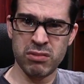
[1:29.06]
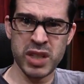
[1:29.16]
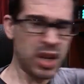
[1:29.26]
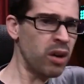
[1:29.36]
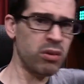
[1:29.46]

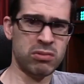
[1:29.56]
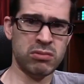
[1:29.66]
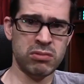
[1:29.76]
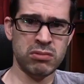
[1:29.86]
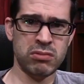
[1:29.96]
We don't.
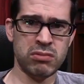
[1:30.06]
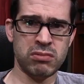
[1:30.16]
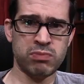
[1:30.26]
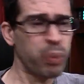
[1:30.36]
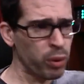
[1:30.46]

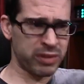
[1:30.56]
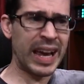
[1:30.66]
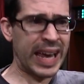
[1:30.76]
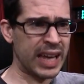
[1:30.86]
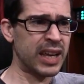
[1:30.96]
Both
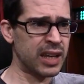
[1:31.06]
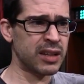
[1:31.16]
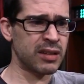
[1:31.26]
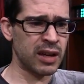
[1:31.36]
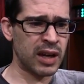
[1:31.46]
Diana
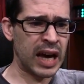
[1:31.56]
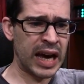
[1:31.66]
and uh,